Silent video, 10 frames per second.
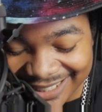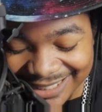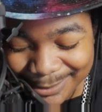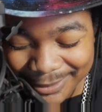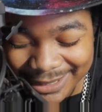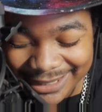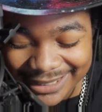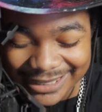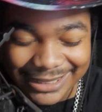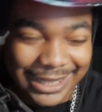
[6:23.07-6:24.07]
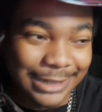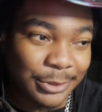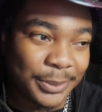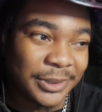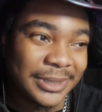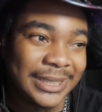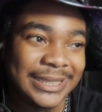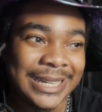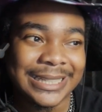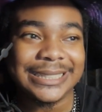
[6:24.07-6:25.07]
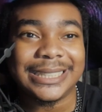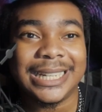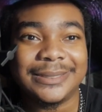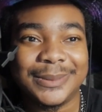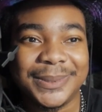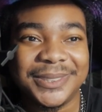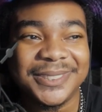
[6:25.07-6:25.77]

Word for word: It's funny, it's laughable. E A is laughable.